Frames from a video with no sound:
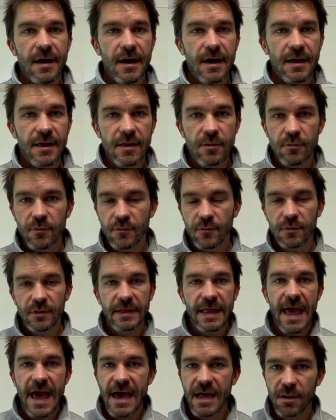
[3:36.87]
he was
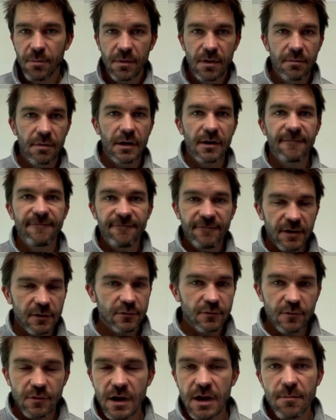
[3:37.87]
really adamant about a
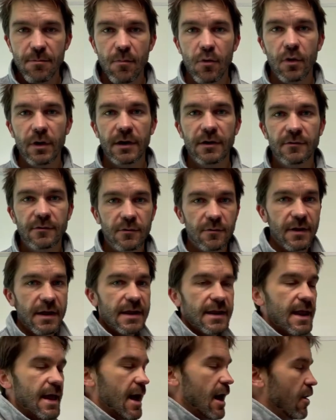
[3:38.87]
fixed rate mortgage. So
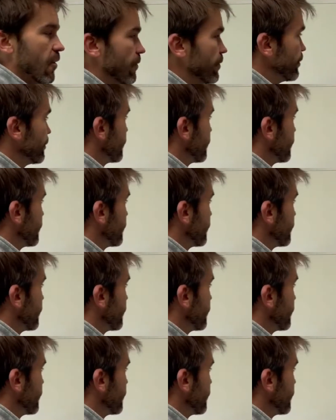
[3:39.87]
right now,